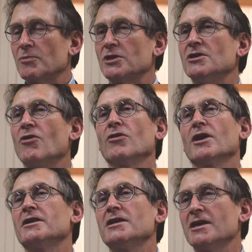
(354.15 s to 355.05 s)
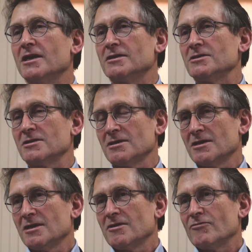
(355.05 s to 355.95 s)
but the whole idea is,
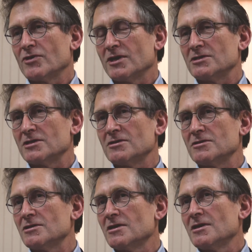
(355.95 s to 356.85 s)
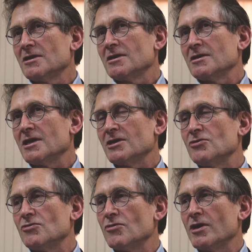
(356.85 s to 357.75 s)
for instance, that
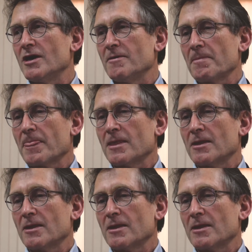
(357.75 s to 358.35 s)
you